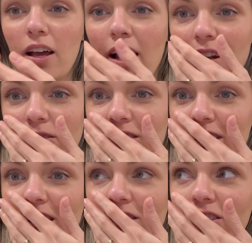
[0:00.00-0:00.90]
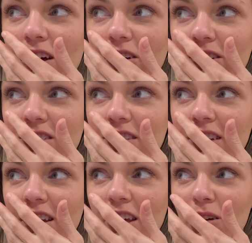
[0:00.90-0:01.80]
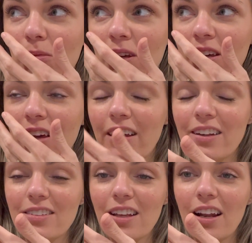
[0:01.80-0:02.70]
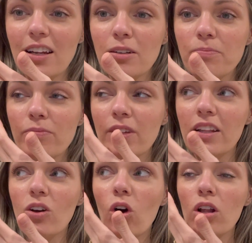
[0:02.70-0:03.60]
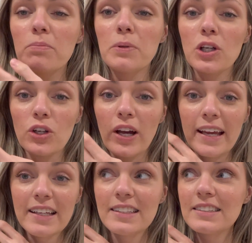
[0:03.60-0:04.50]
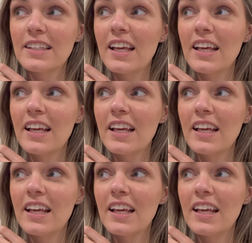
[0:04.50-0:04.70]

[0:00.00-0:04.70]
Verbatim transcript: I don't want to say it too loud because he's going to hear me and get excited. They're called purees.